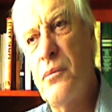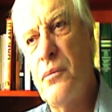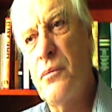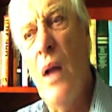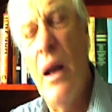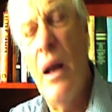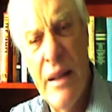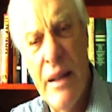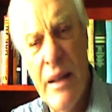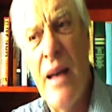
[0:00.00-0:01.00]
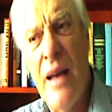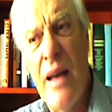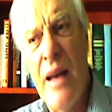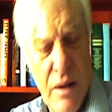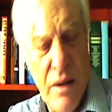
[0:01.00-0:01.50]
and again,
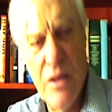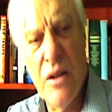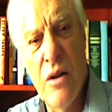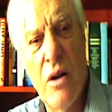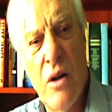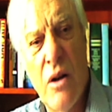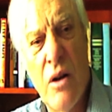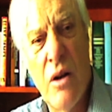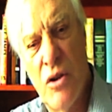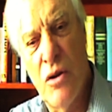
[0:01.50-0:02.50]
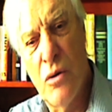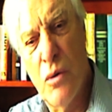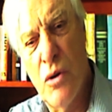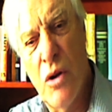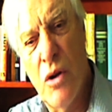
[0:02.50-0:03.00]
these are not issues
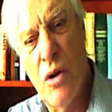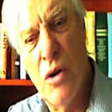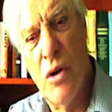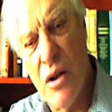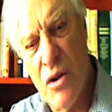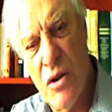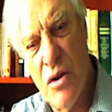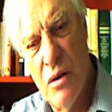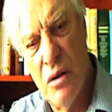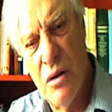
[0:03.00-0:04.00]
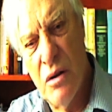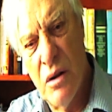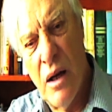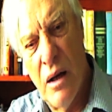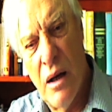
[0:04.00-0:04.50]
which are discussed
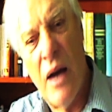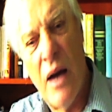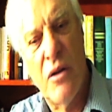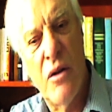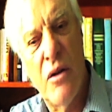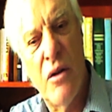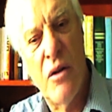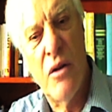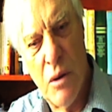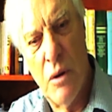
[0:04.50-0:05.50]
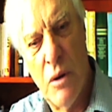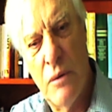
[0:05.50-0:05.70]
out in the open, as it were.